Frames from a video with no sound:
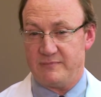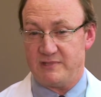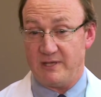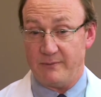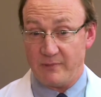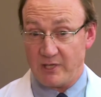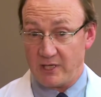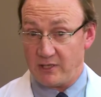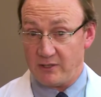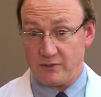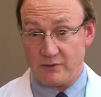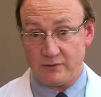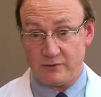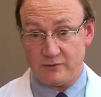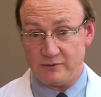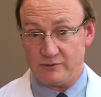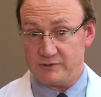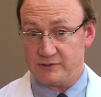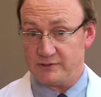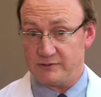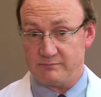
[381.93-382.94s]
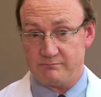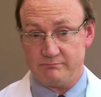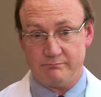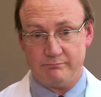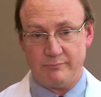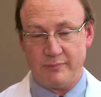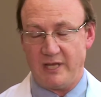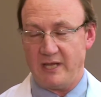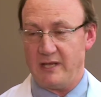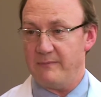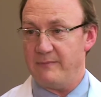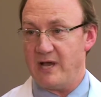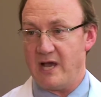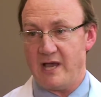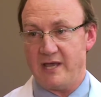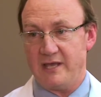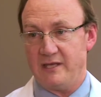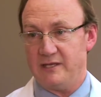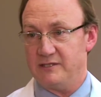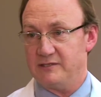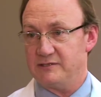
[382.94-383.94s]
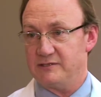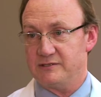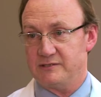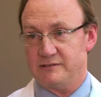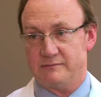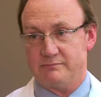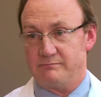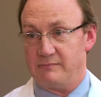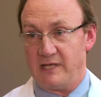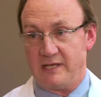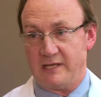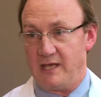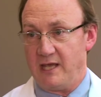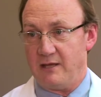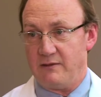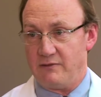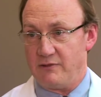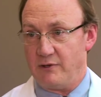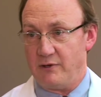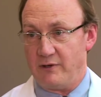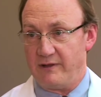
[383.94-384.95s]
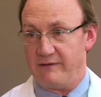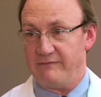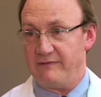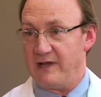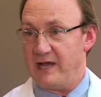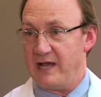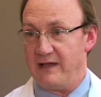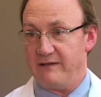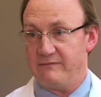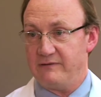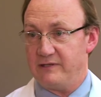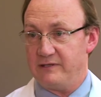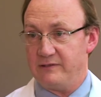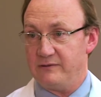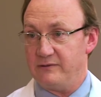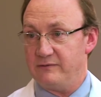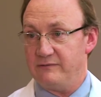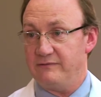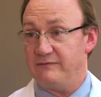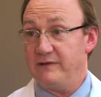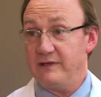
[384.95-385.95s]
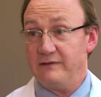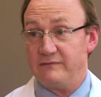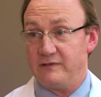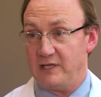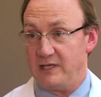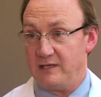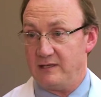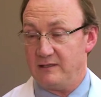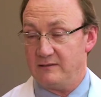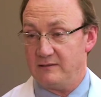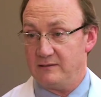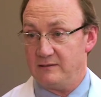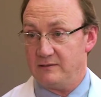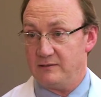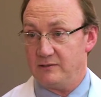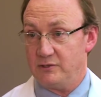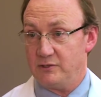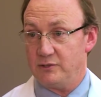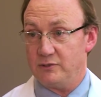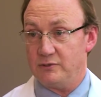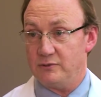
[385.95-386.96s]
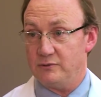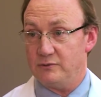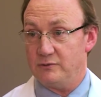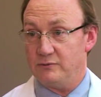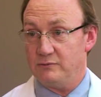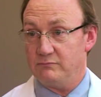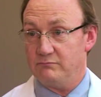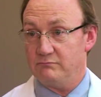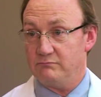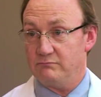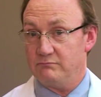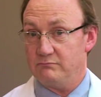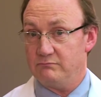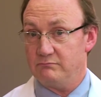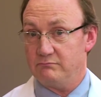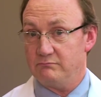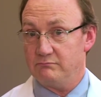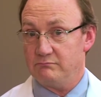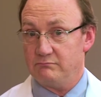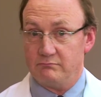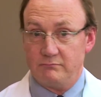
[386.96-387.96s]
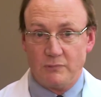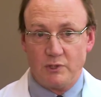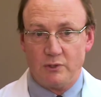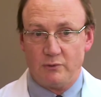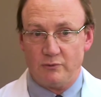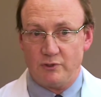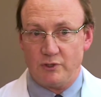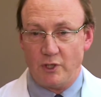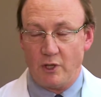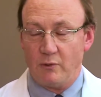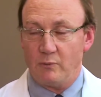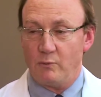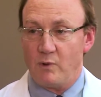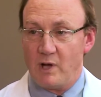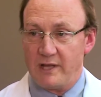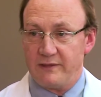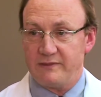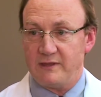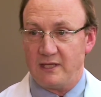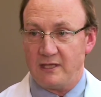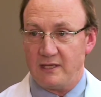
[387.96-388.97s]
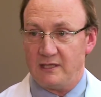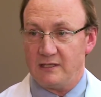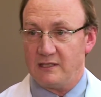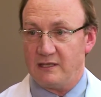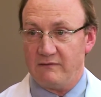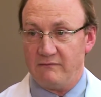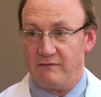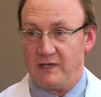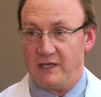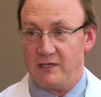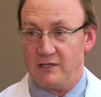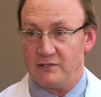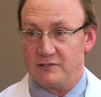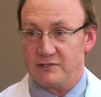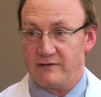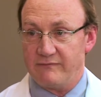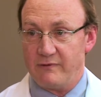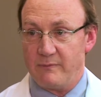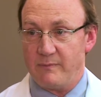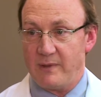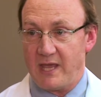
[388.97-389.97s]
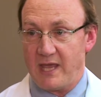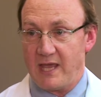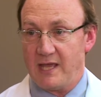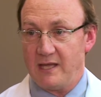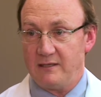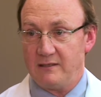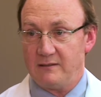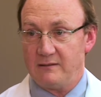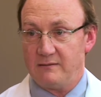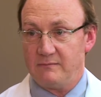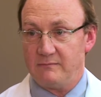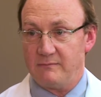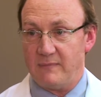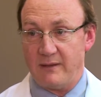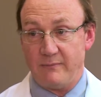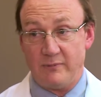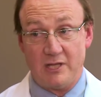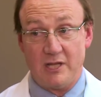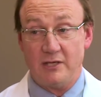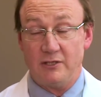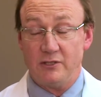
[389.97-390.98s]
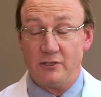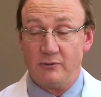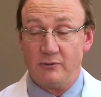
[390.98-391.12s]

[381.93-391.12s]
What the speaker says: Somebody whose BMI is, again, 35 to 50, who don't want the inconvenience of a band, maybe they